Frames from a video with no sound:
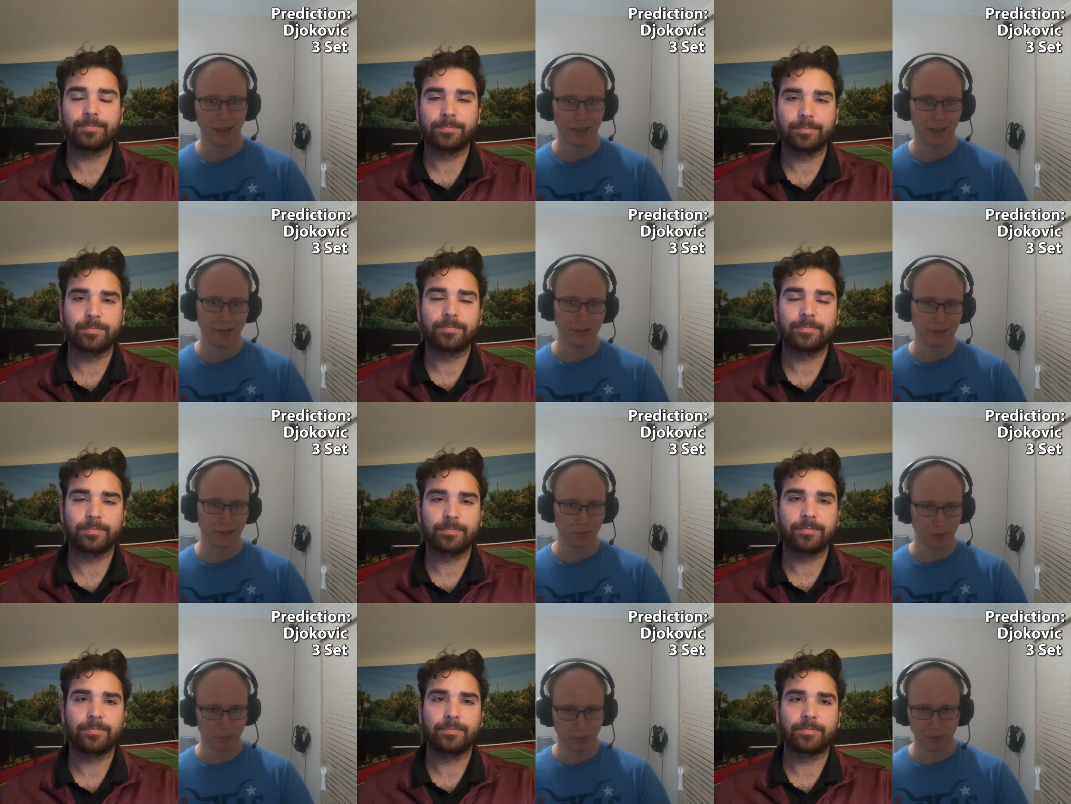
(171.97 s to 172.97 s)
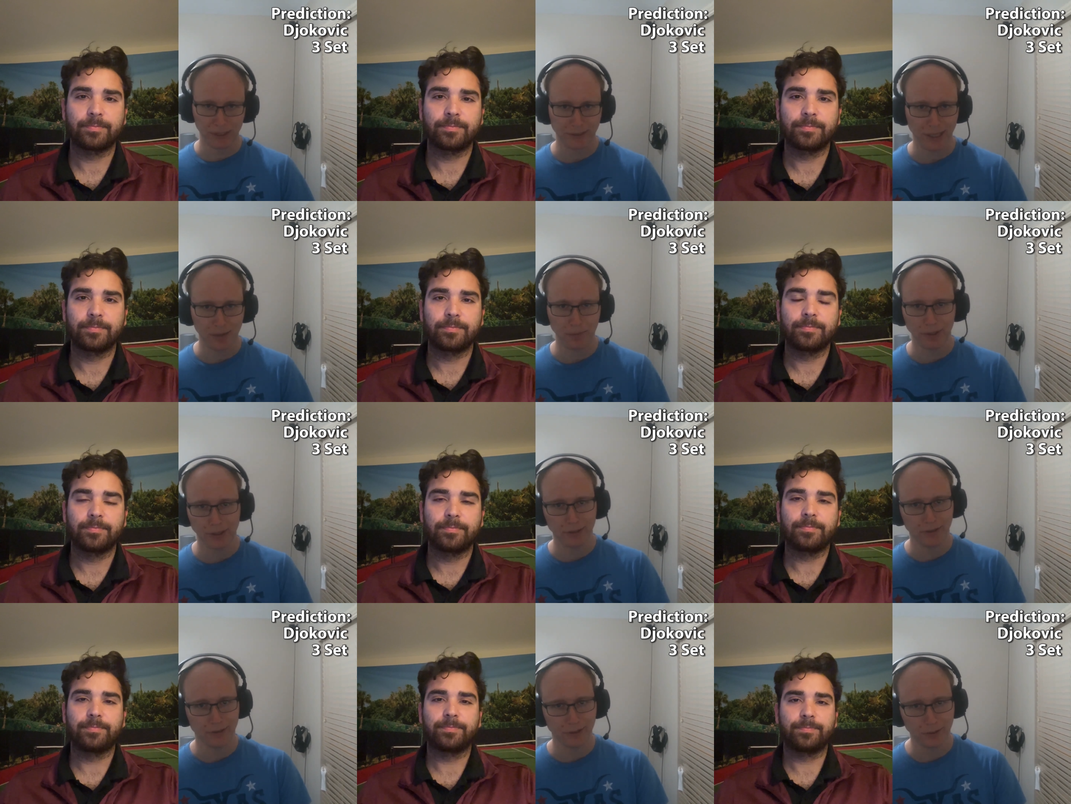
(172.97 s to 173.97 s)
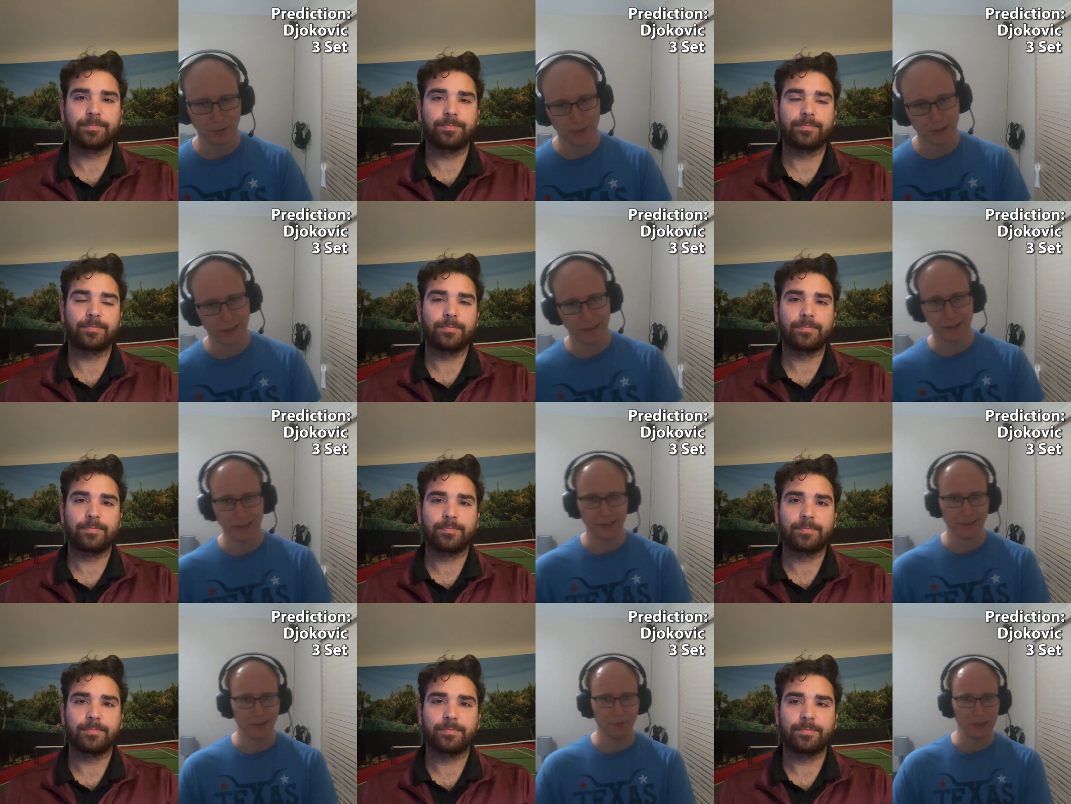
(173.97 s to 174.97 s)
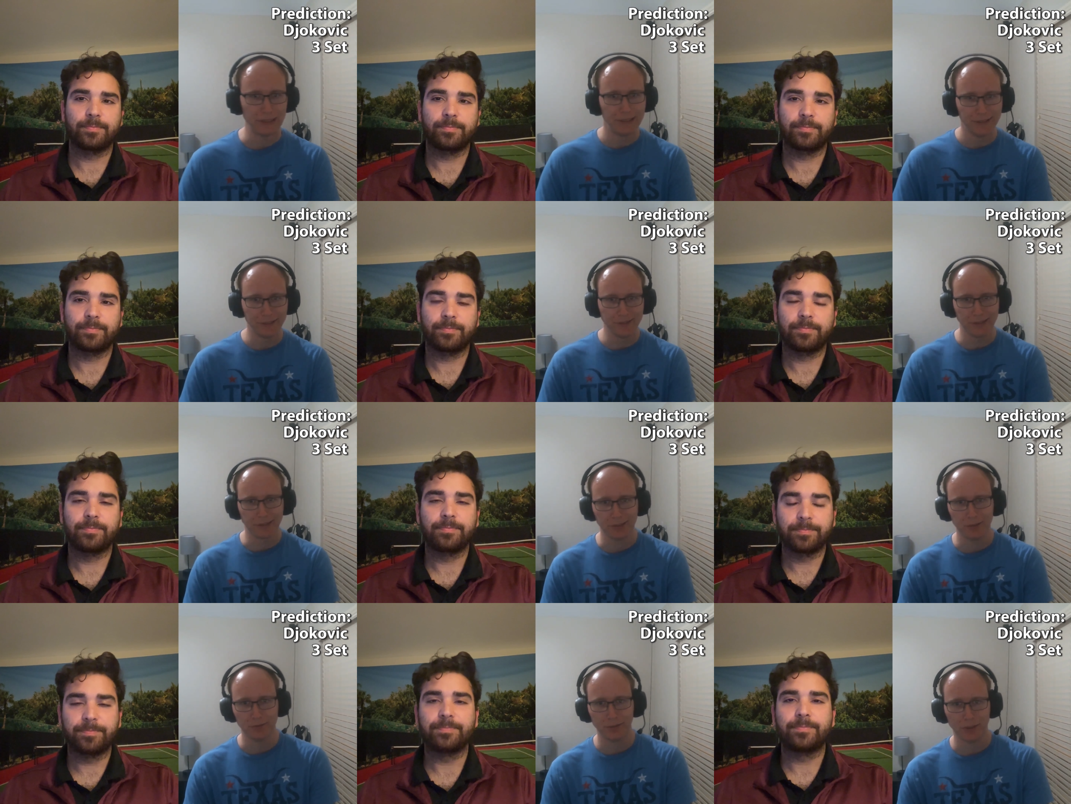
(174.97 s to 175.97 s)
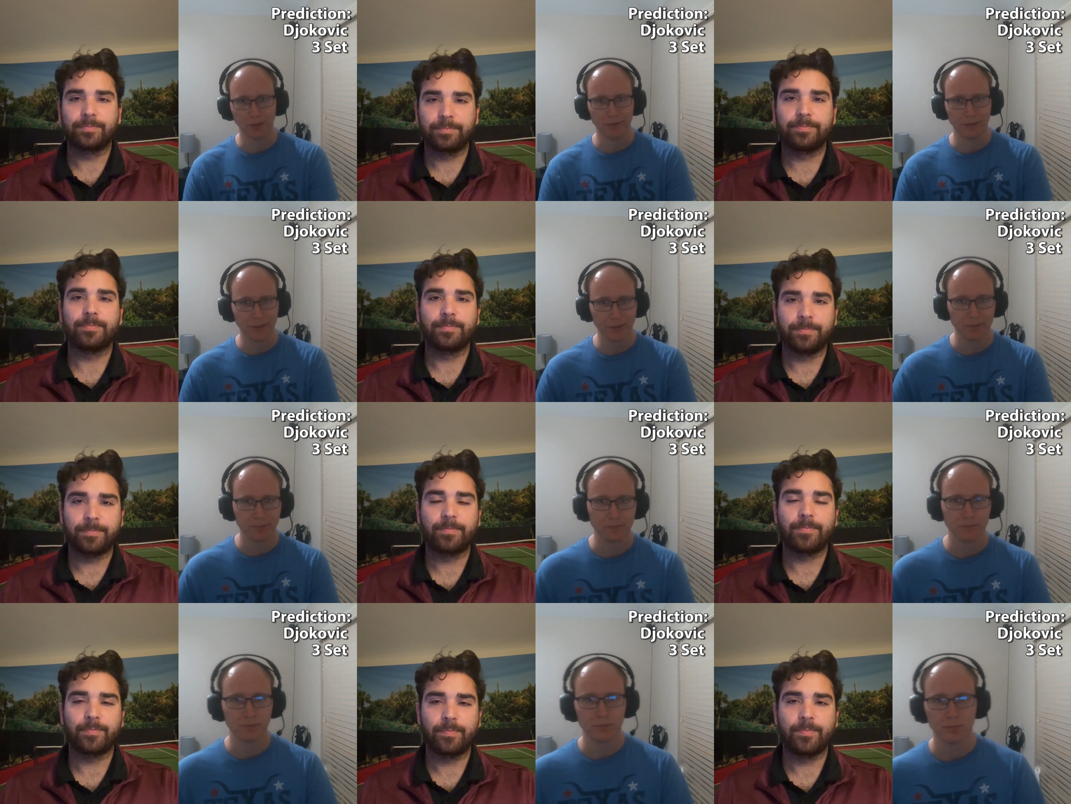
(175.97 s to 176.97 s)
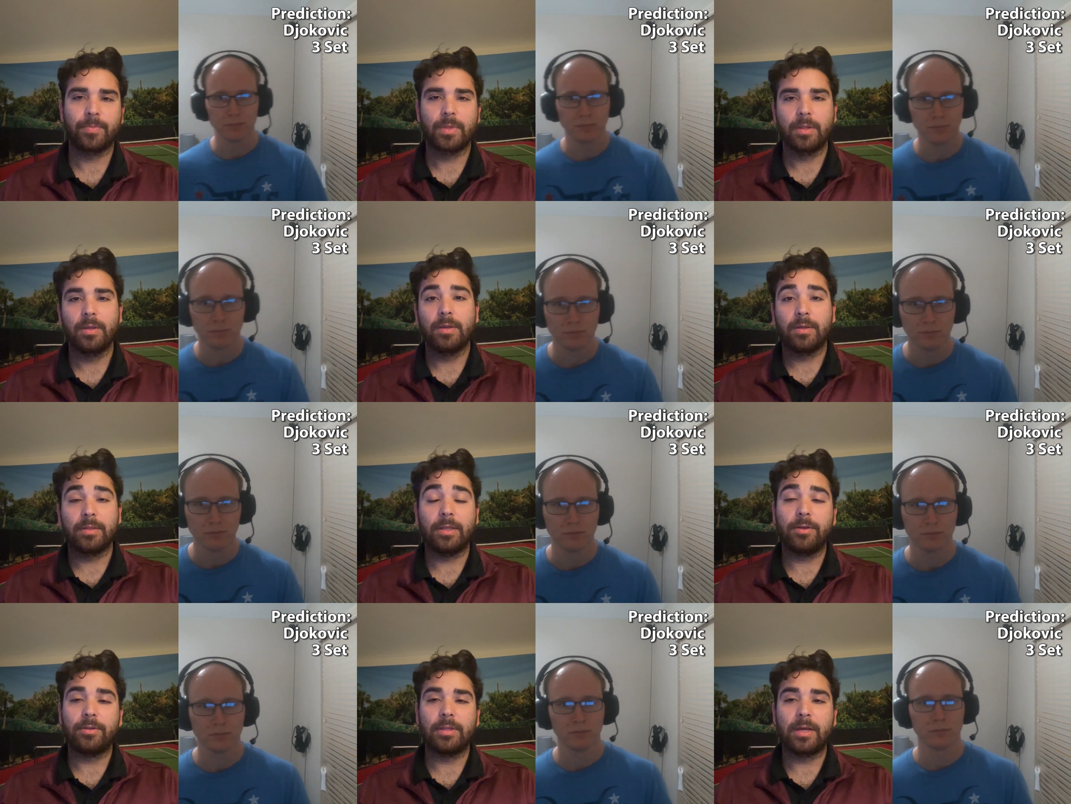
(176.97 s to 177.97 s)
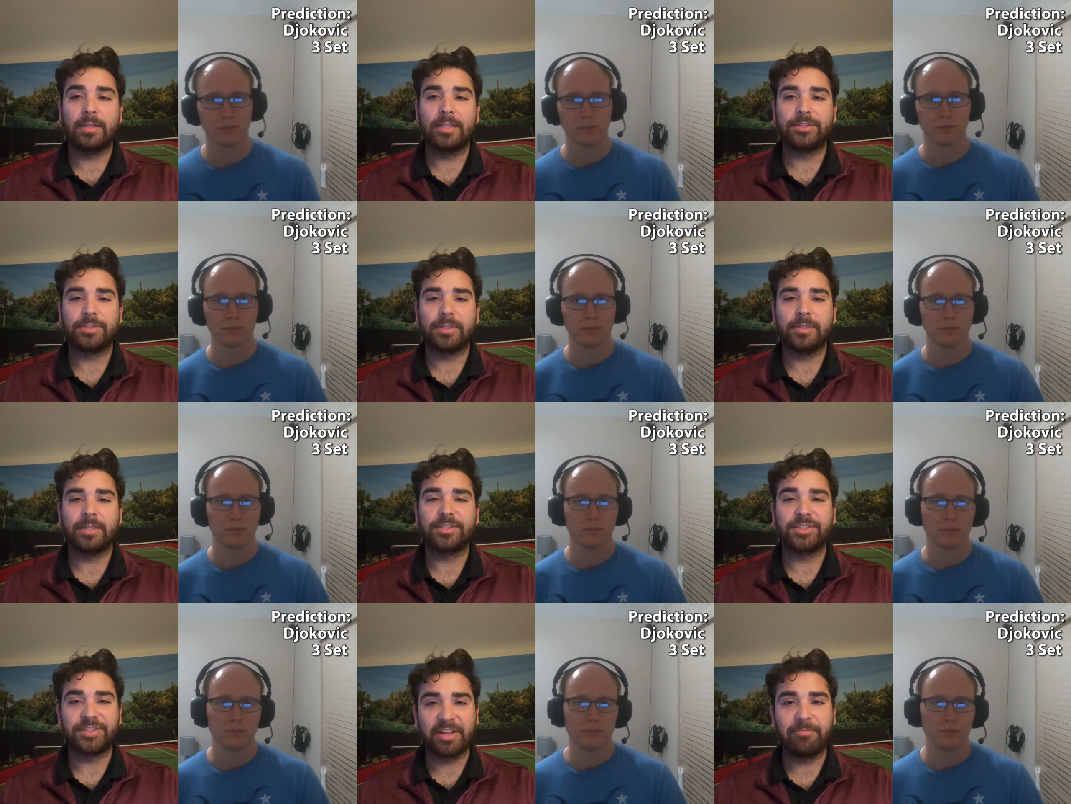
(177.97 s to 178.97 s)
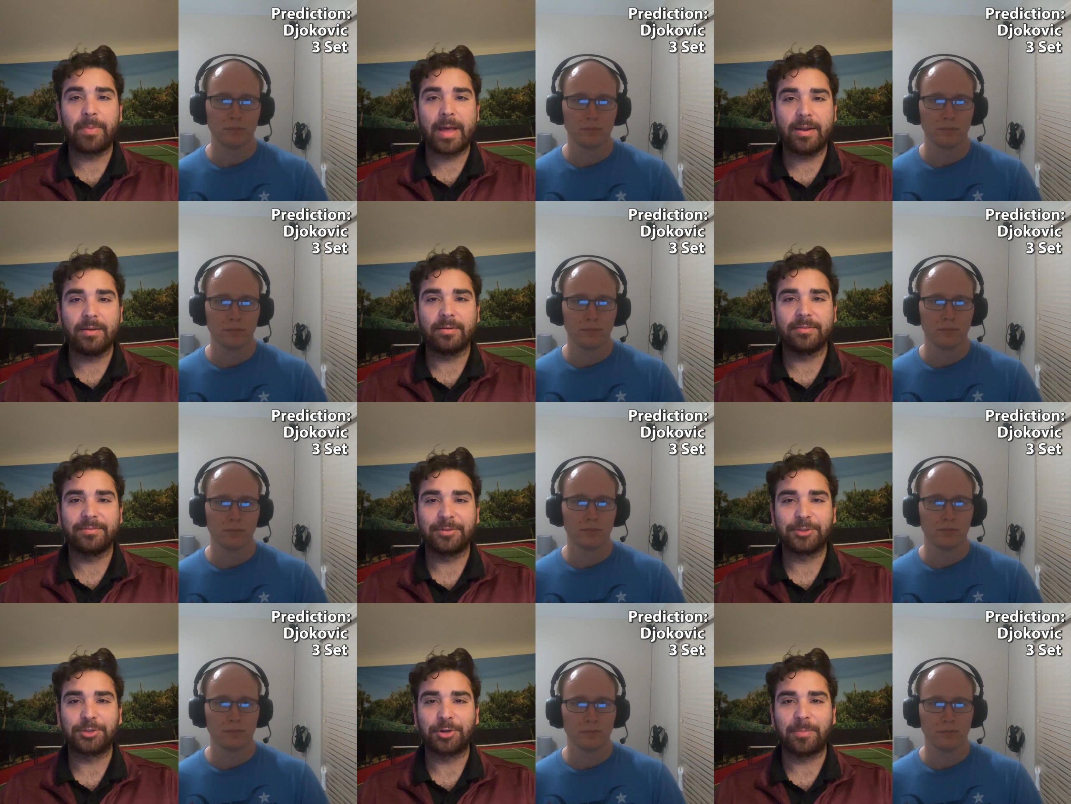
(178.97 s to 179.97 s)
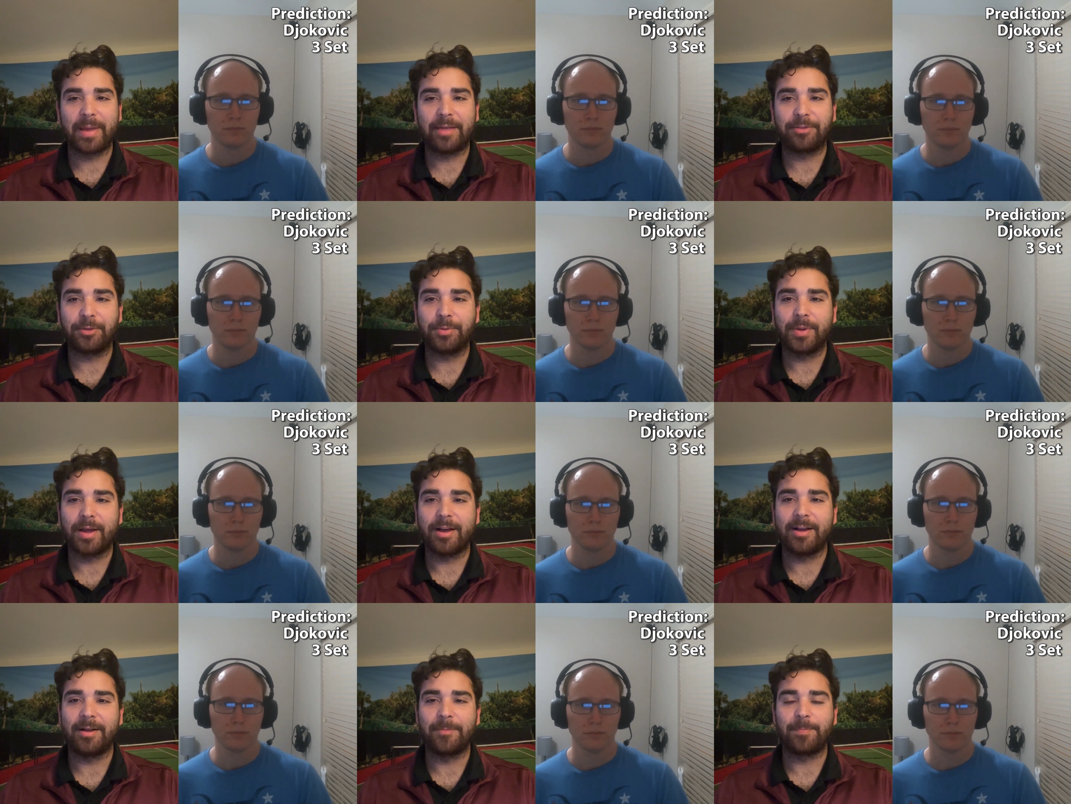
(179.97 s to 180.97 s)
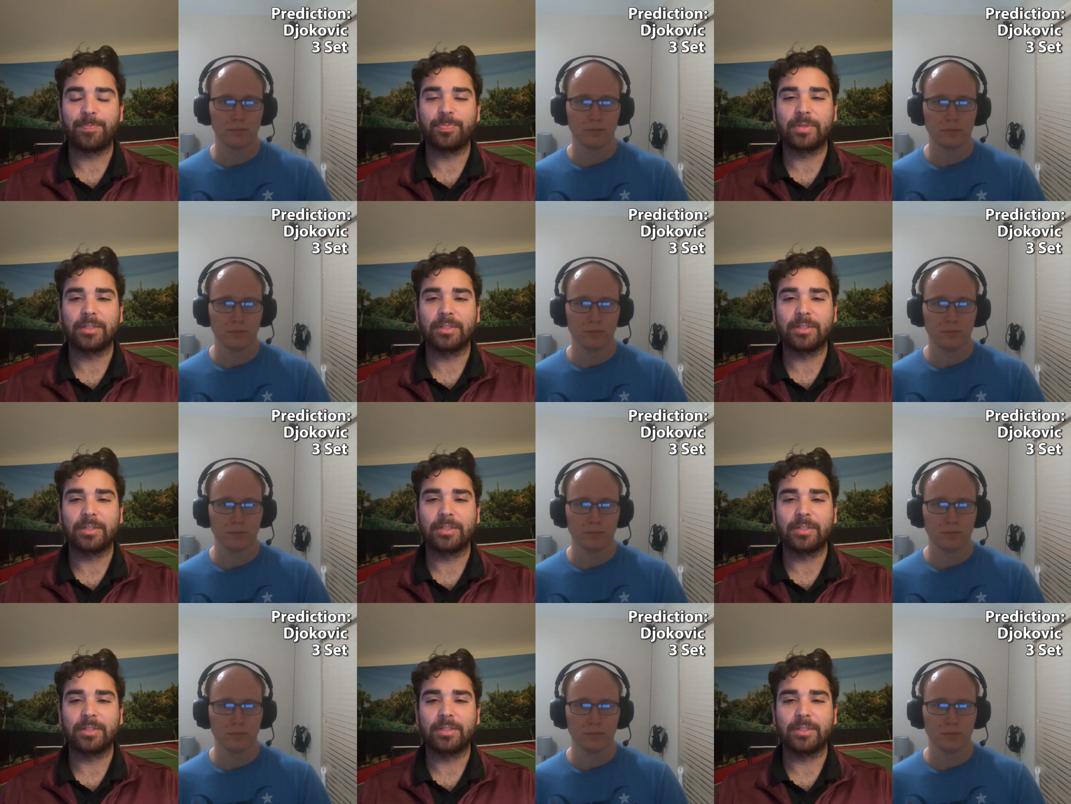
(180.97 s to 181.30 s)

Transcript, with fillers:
Speaker 1: Uh, I think that one will be a tiebreaker. A third one, I think it's going to be an easy six-two for Djokovic.
Speaker 2: Yeah, no, that's a that's a safe bet for sure, Matthew. Um,